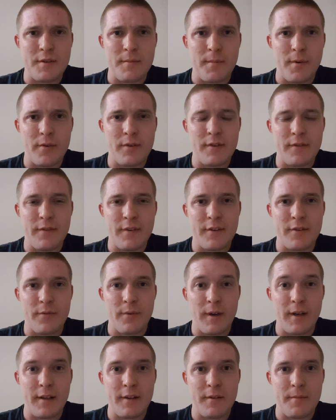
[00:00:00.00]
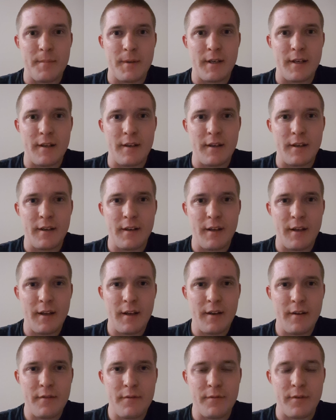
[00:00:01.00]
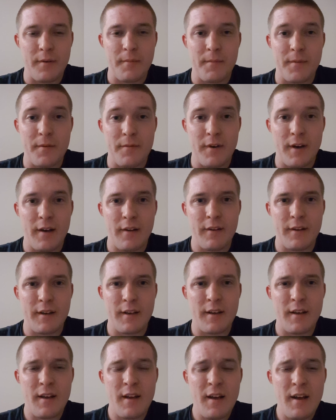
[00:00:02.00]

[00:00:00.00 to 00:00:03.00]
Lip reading: Most of it's right at the beginning, from the valley